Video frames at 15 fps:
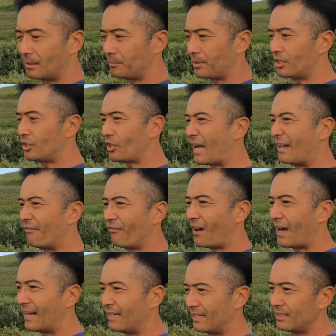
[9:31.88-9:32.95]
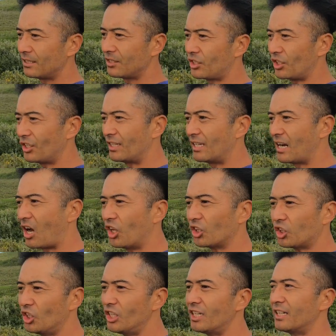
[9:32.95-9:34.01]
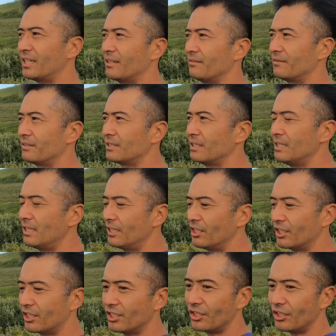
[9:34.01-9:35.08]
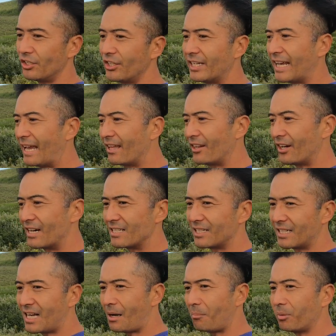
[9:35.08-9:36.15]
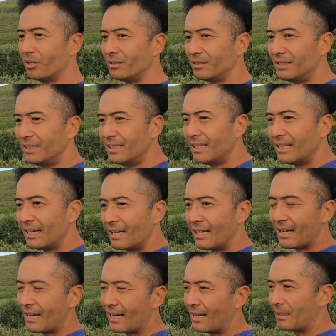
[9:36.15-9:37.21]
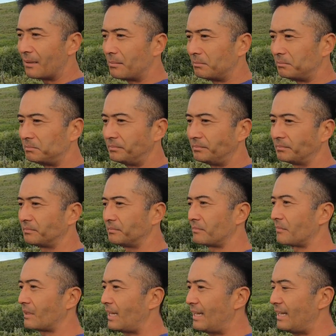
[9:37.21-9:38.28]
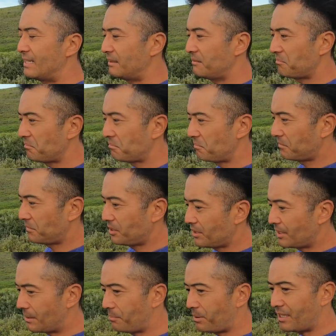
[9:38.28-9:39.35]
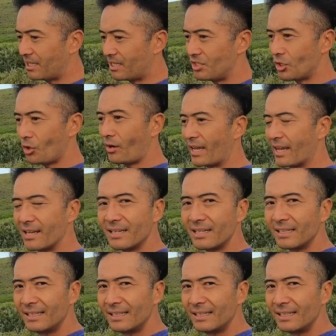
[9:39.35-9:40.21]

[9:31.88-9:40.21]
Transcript: You try and find certain alternatives you can do together as a couple, and to simply enjoy it.